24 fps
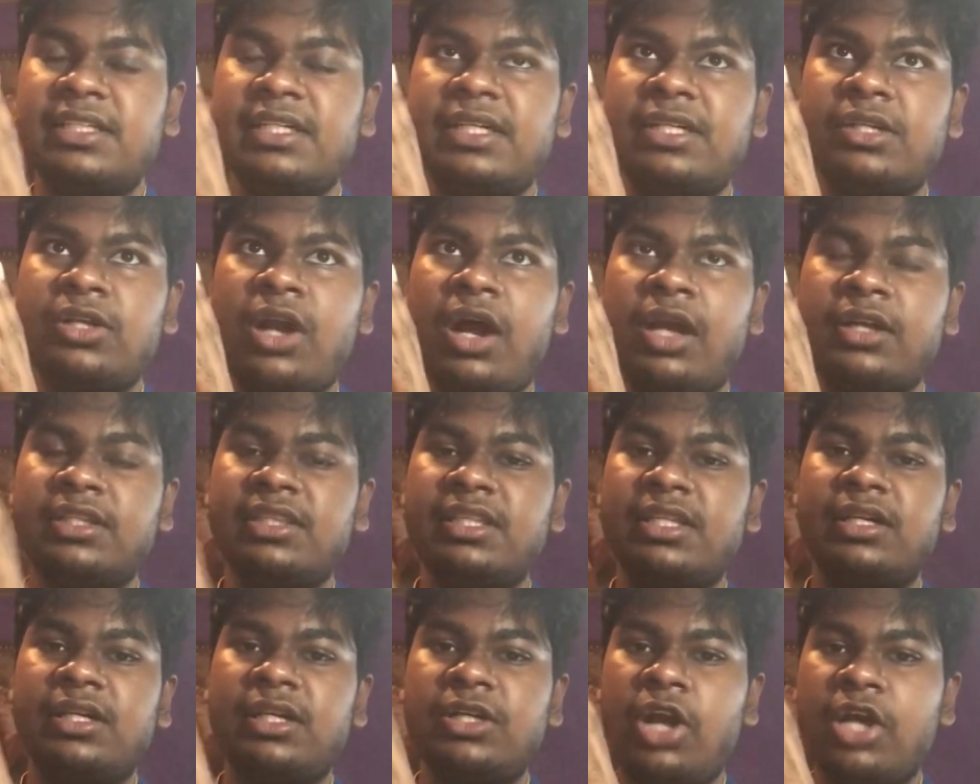not
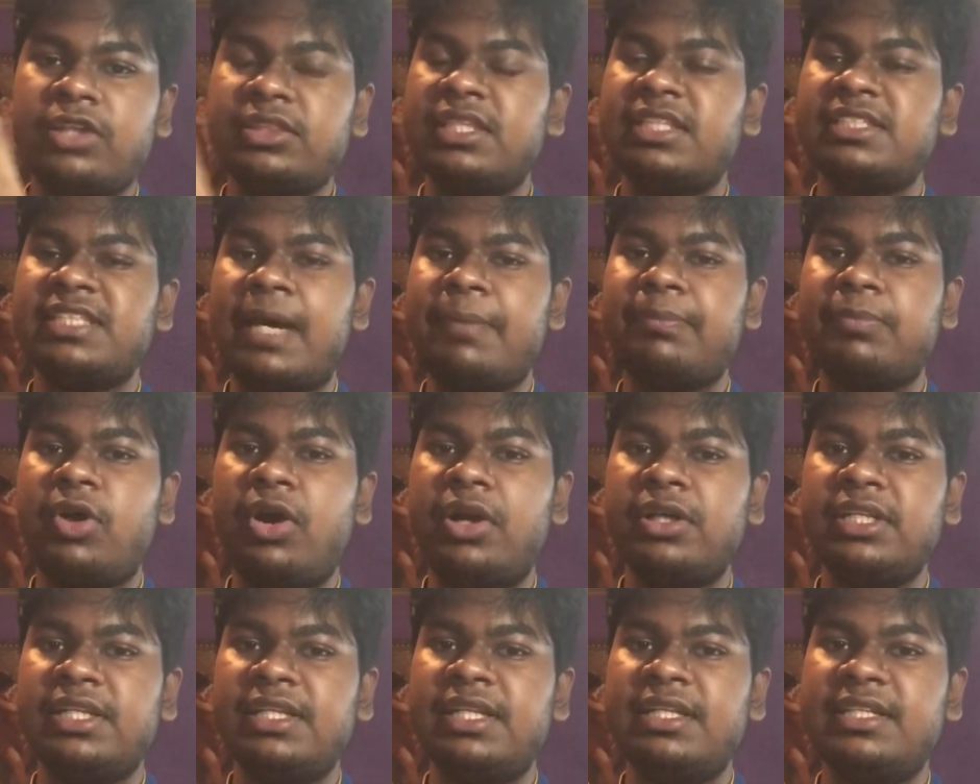the
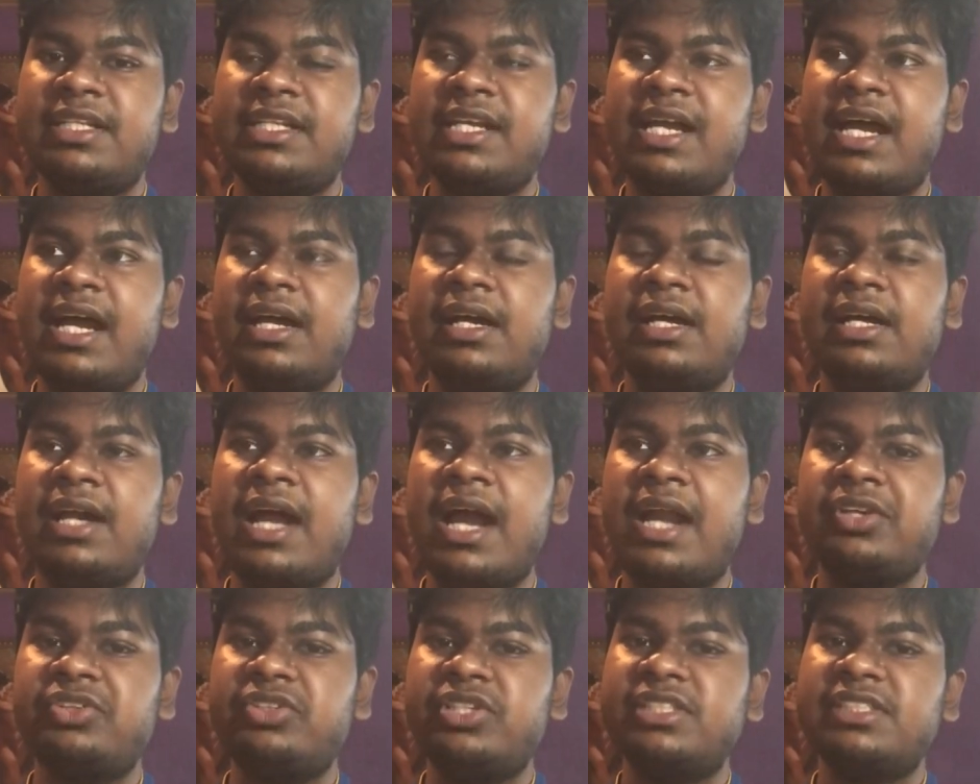subcontinental
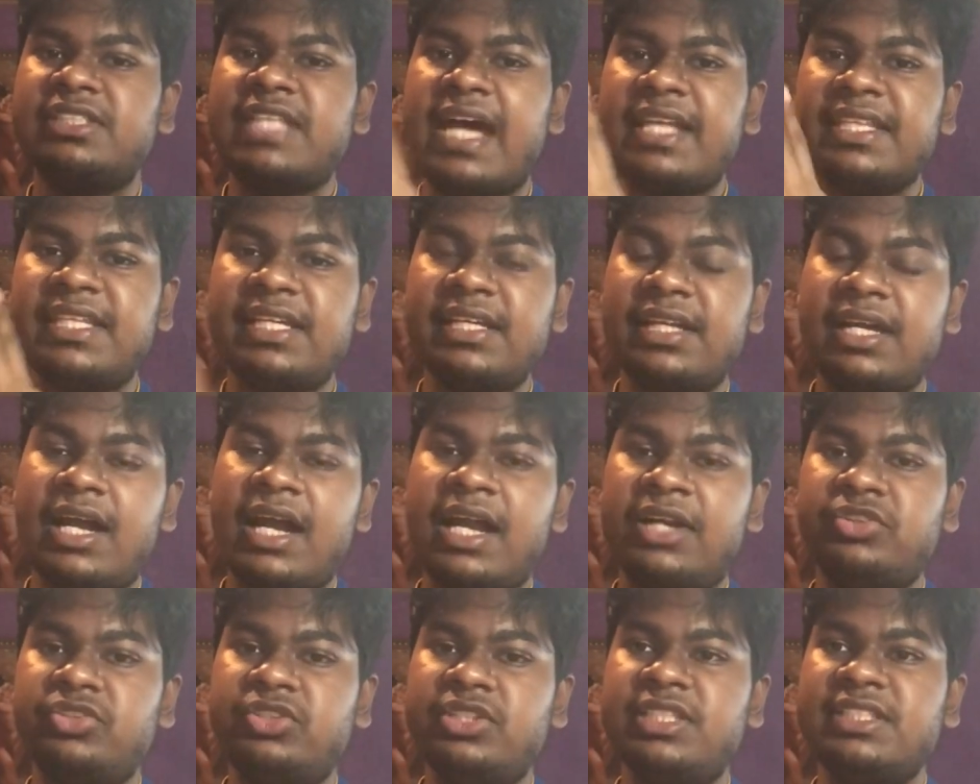countries, the other
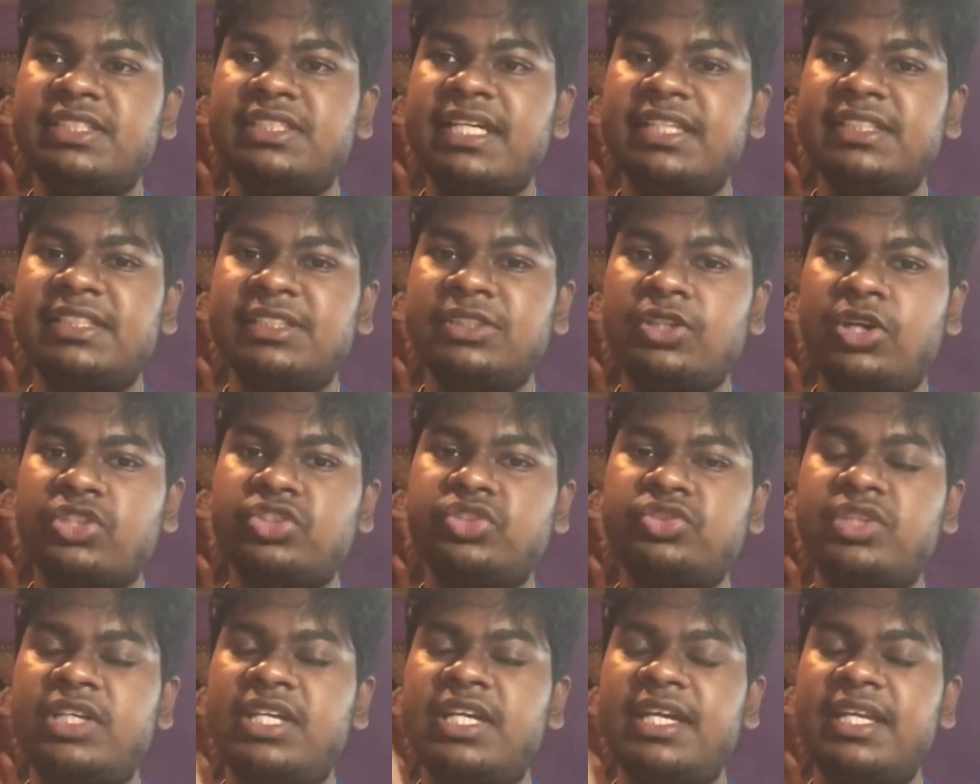countries such as
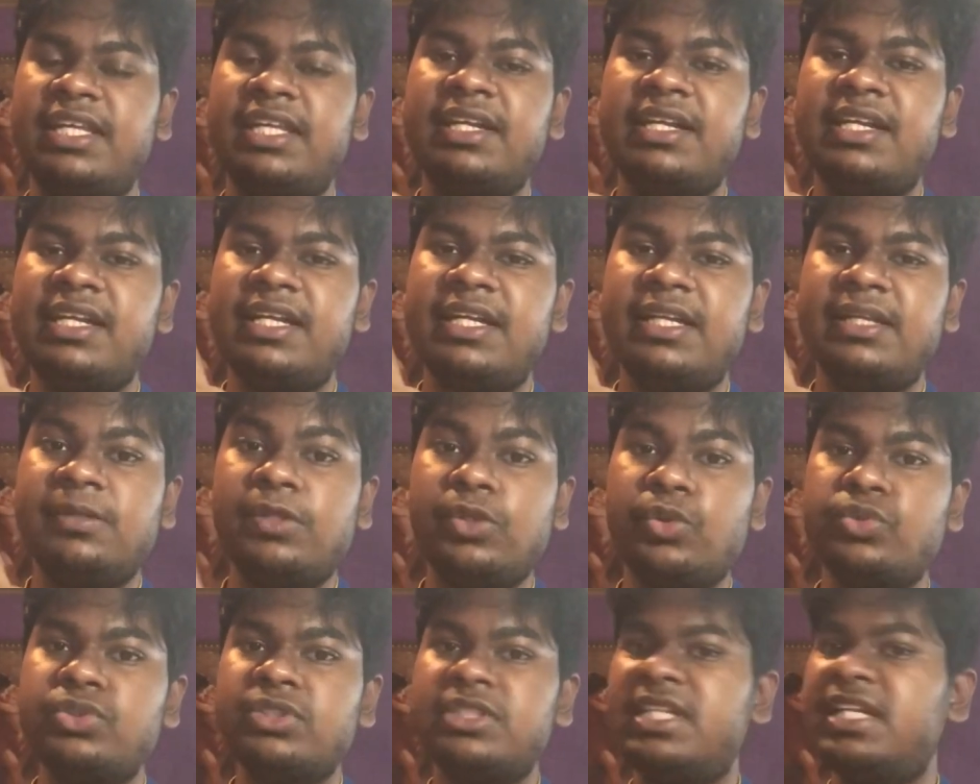Australia, England,
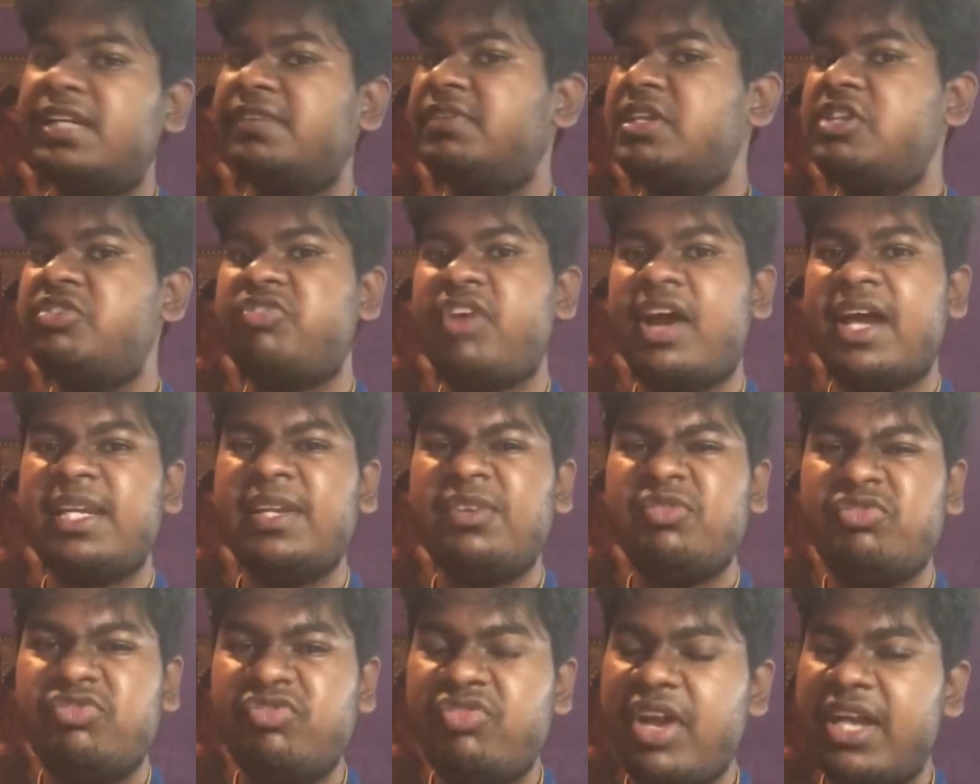New Zealand will find
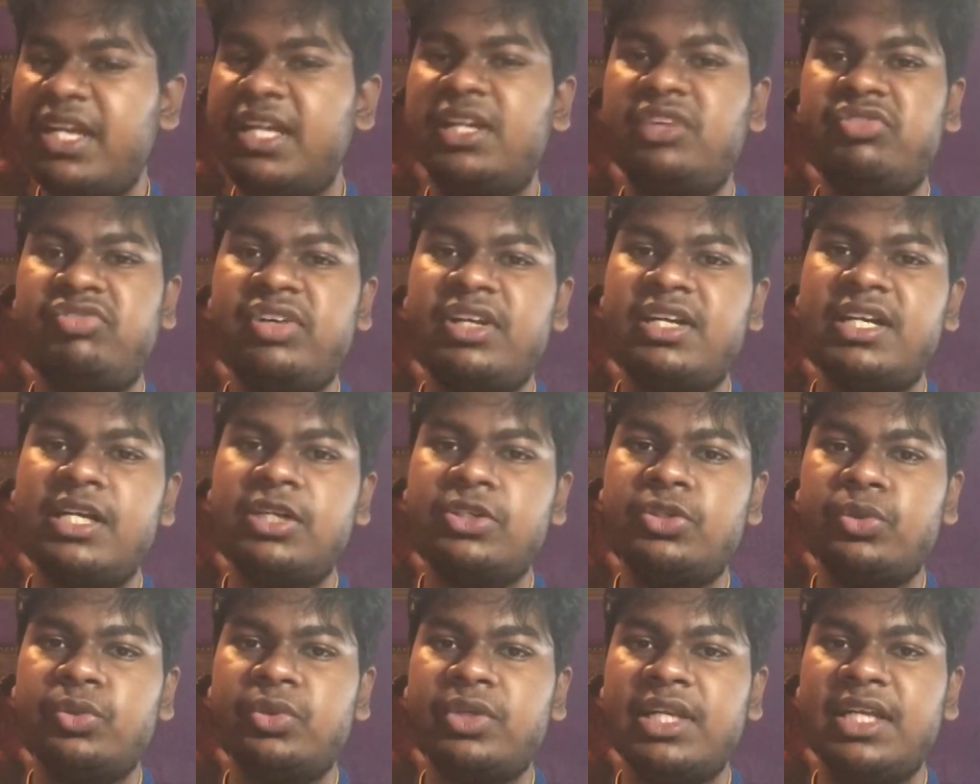it very
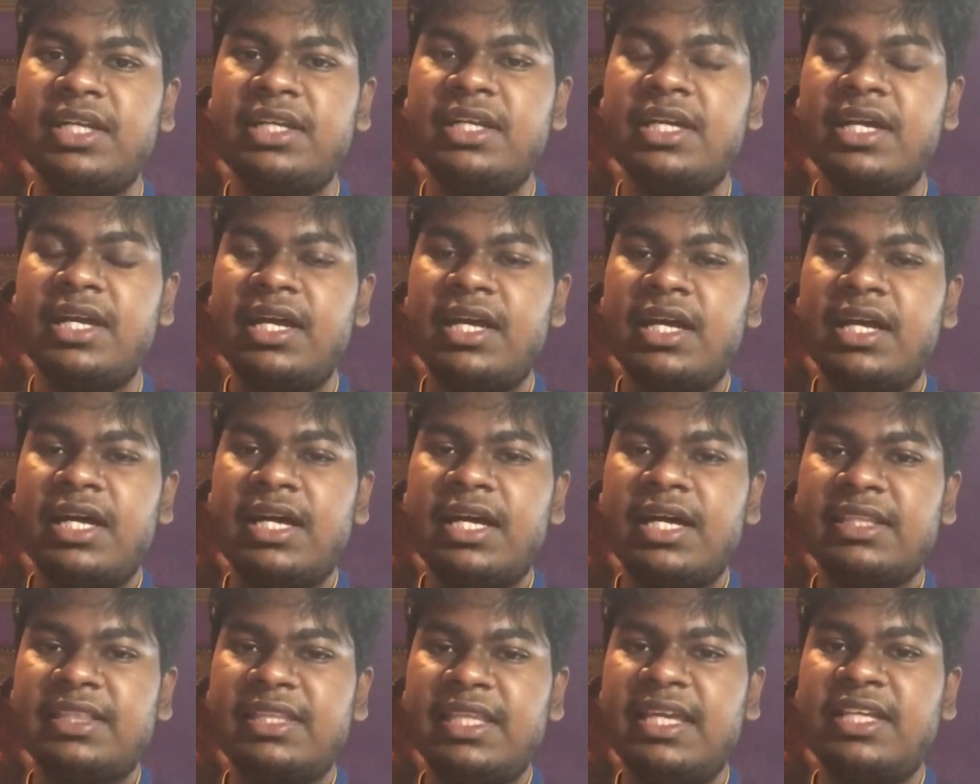difficult to read
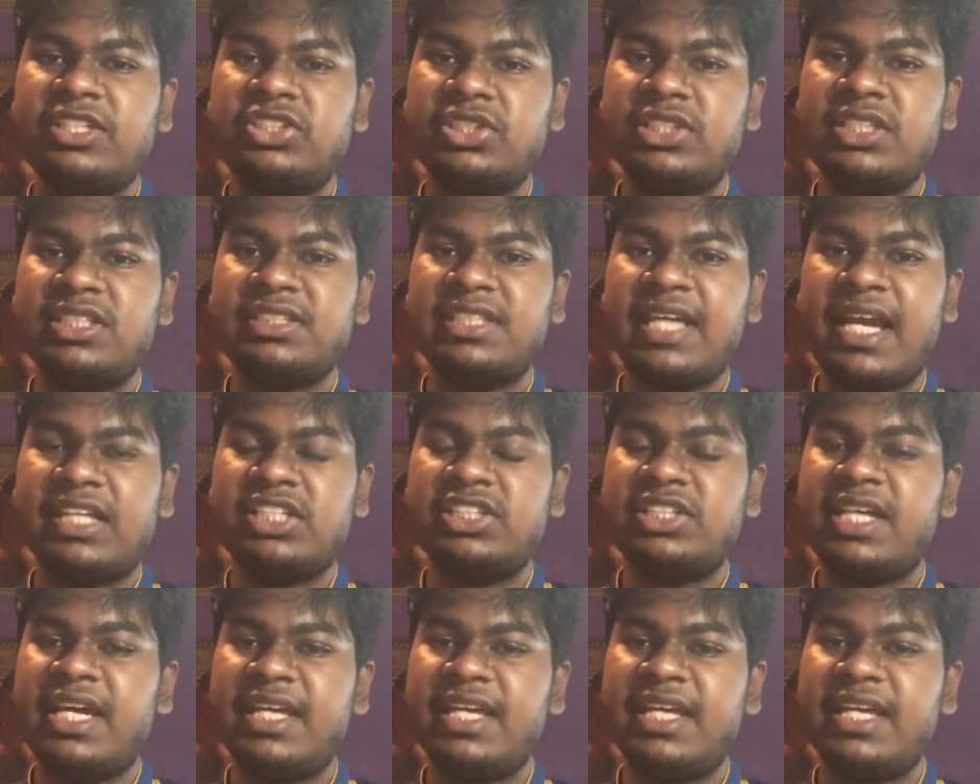Theekshana's action.